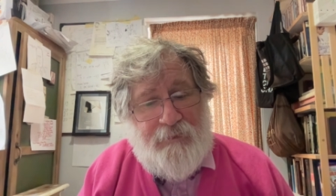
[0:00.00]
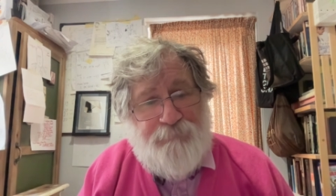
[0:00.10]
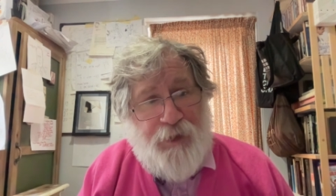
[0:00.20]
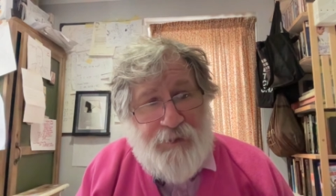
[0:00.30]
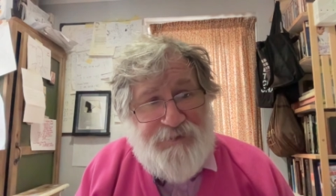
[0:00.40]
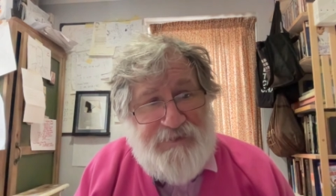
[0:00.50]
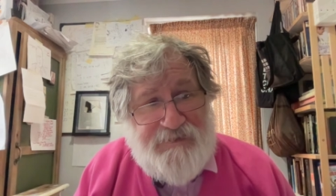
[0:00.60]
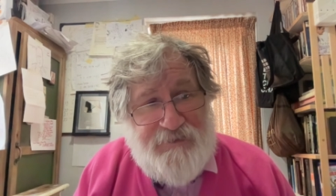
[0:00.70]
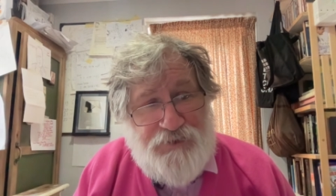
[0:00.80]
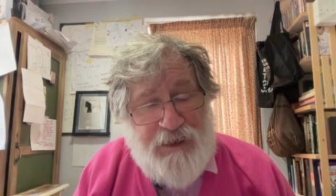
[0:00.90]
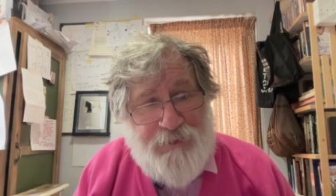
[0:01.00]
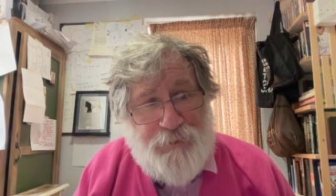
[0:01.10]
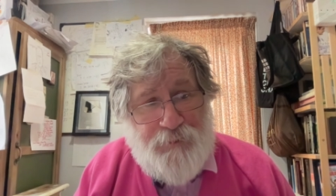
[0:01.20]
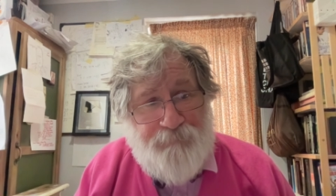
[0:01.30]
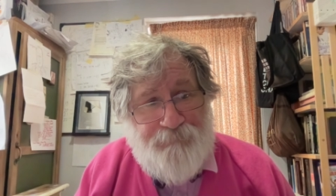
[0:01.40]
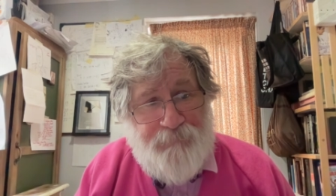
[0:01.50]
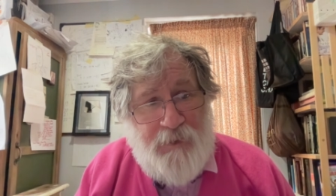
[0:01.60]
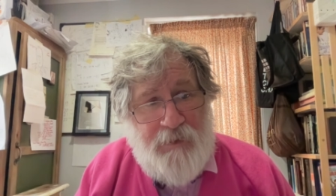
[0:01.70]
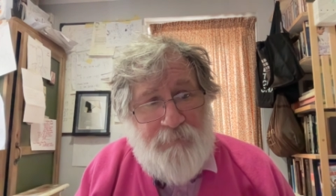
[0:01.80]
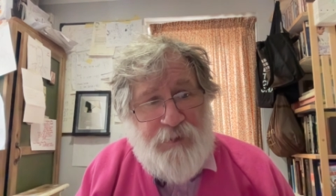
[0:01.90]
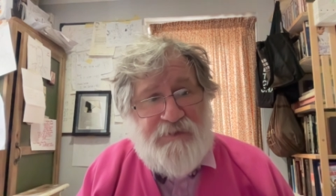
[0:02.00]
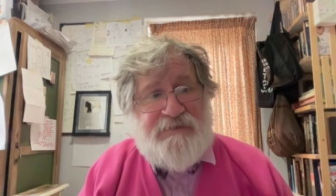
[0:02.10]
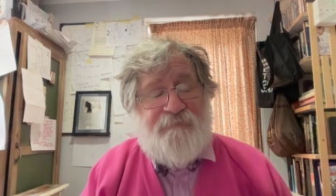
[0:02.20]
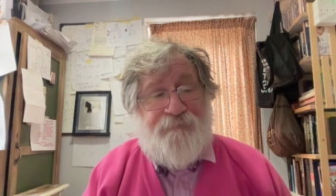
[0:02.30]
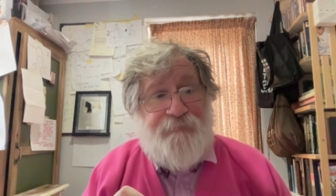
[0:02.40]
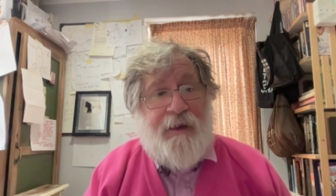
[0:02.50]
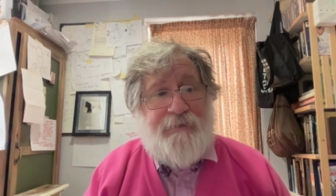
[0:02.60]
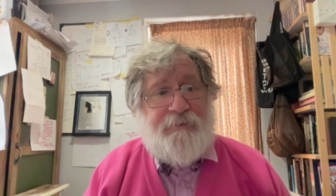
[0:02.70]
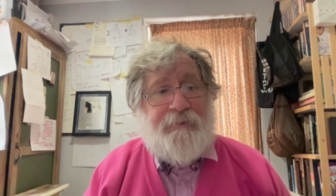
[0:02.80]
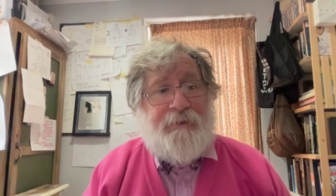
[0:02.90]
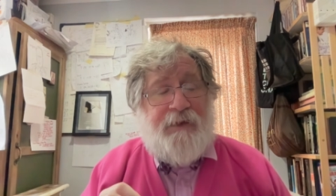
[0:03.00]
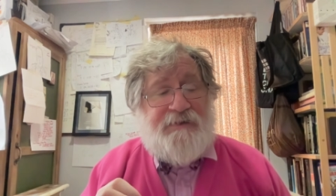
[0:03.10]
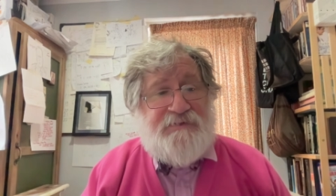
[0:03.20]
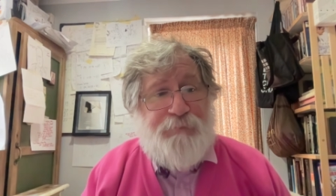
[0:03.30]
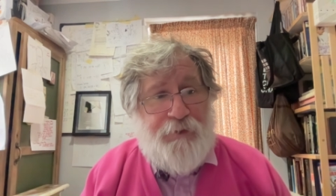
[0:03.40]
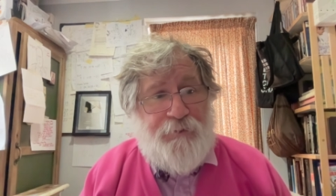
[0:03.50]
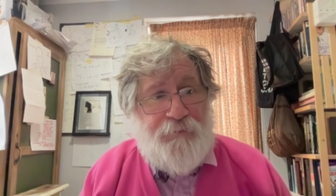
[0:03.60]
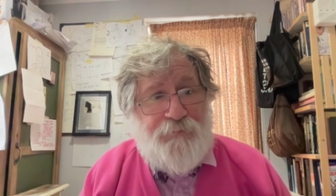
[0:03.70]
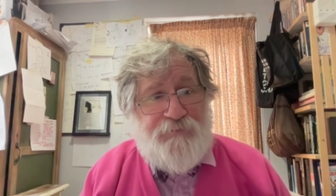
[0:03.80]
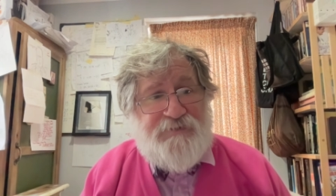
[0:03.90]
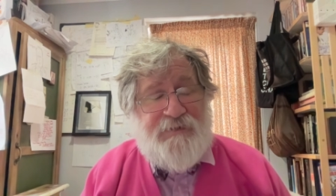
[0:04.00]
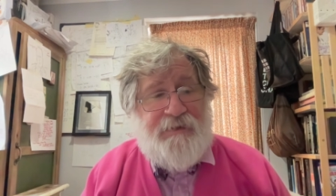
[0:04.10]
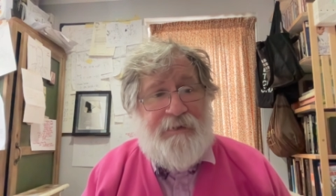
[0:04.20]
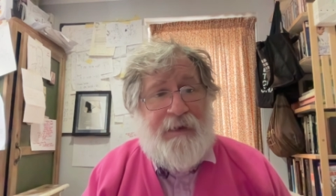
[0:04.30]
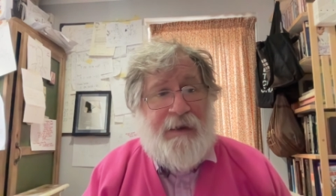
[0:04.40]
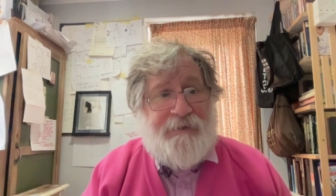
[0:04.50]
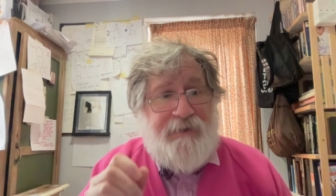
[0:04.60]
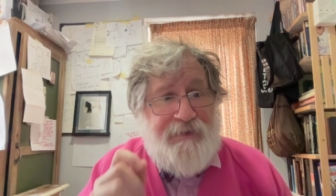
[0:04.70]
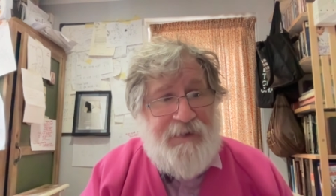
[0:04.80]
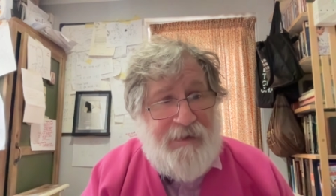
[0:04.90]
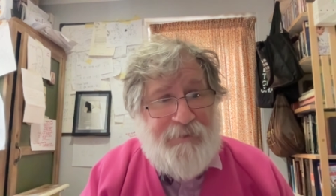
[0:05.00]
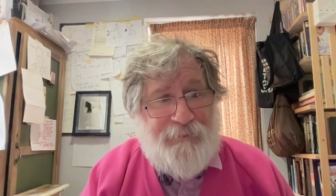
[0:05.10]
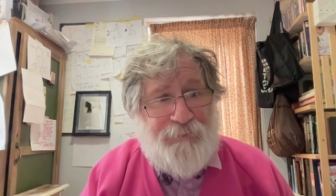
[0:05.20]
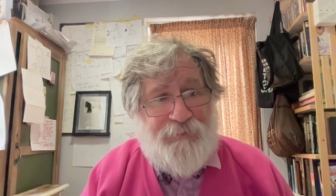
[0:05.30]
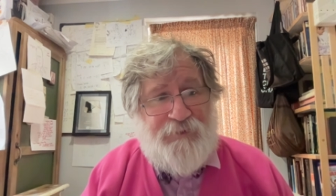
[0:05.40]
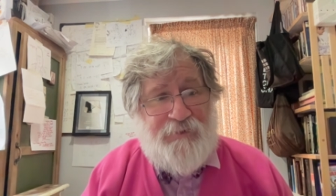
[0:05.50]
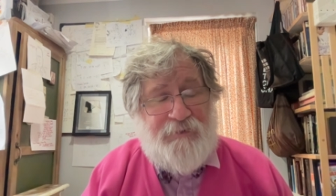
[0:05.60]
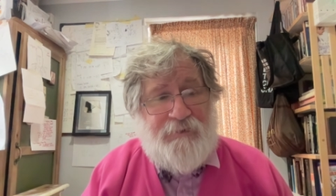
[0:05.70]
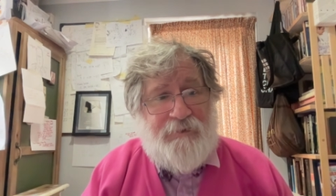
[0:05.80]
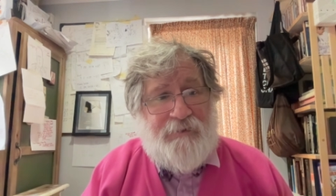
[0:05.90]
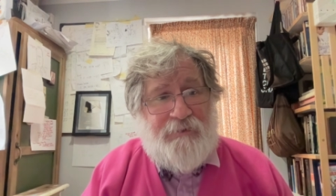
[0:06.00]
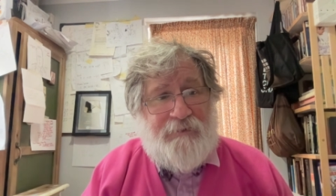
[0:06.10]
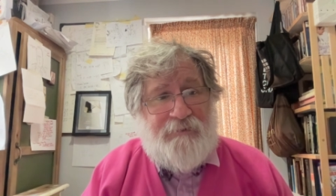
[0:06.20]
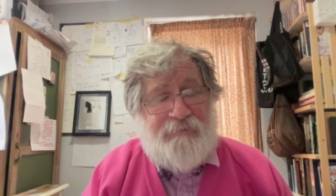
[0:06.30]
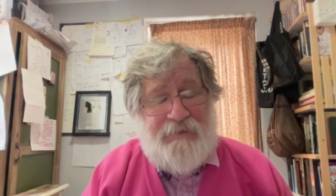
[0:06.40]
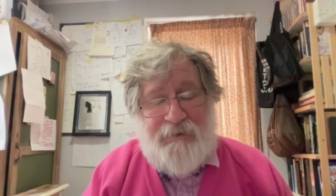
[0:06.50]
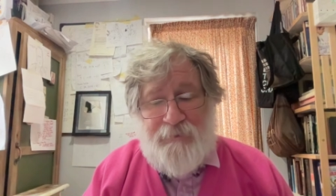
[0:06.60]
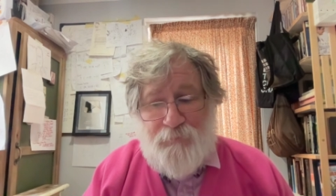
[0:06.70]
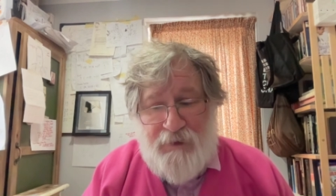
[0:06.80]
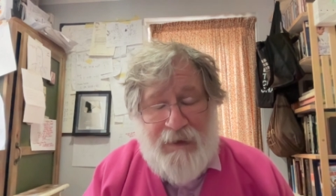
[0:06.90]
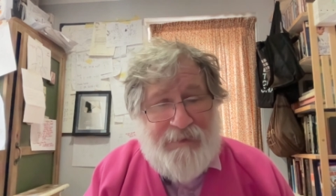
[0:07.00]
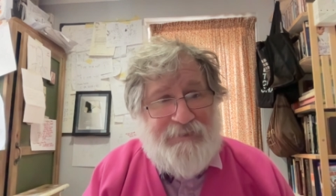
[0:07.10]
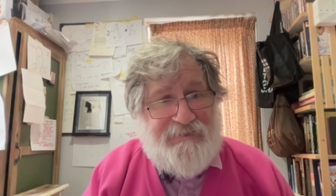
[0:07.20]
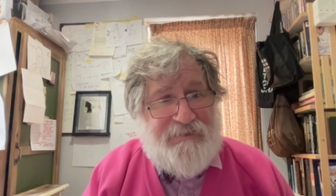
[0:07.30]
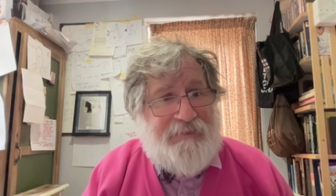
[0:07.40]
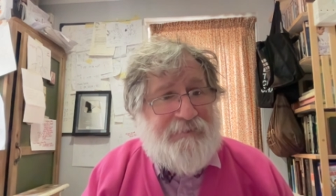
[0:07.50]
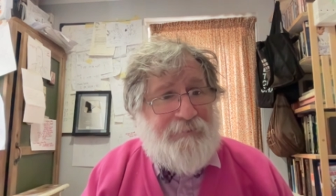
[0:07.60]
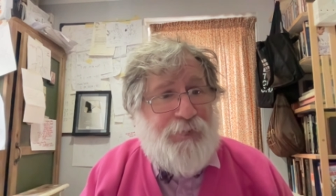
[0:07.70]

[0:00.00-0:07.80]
politics in general, because it finally exposed and nailed the reality that